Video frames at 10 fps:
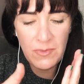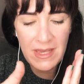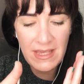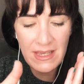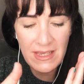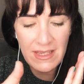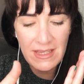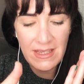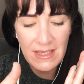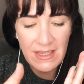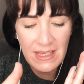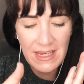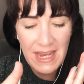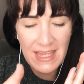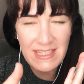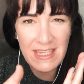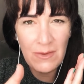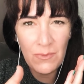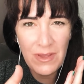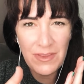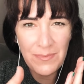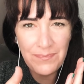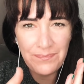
be connecting in with.